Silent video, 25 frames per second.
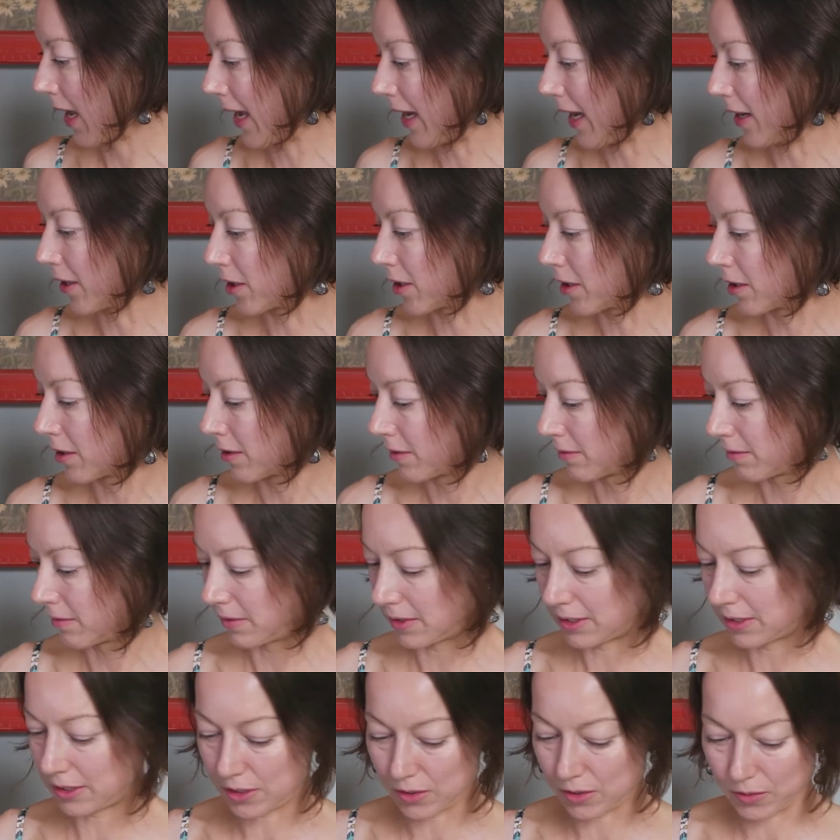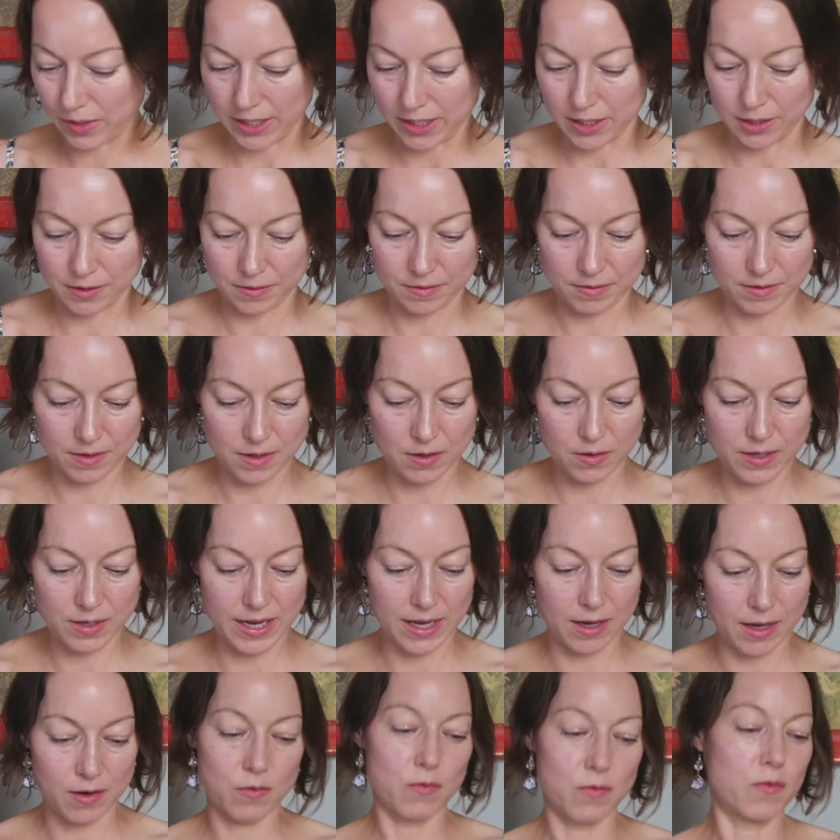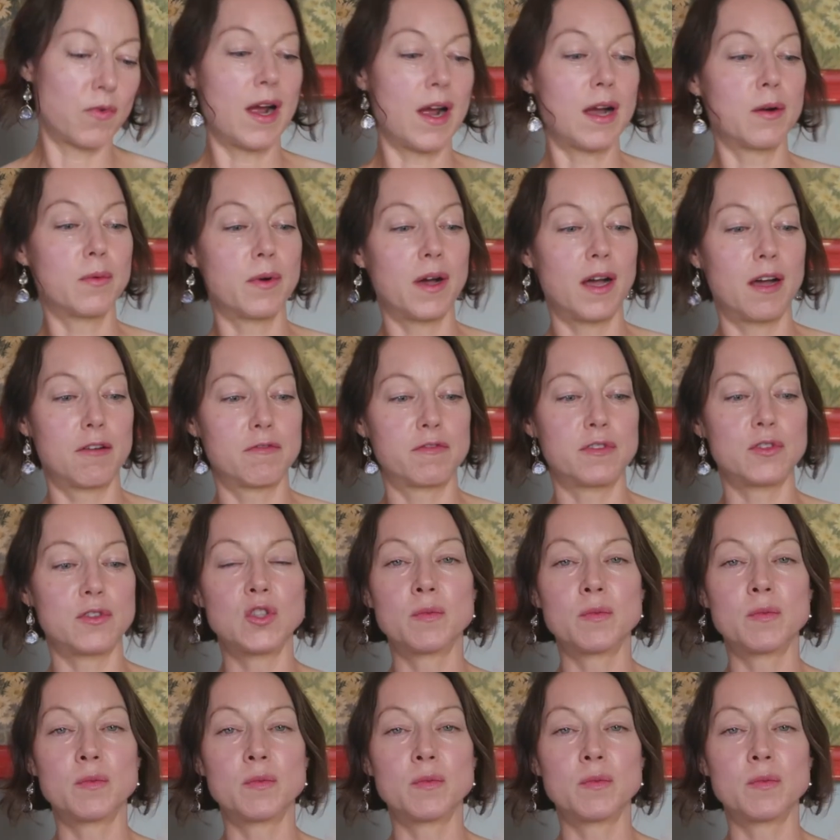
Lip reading: Hair. Let's go hair. Okay, Rawa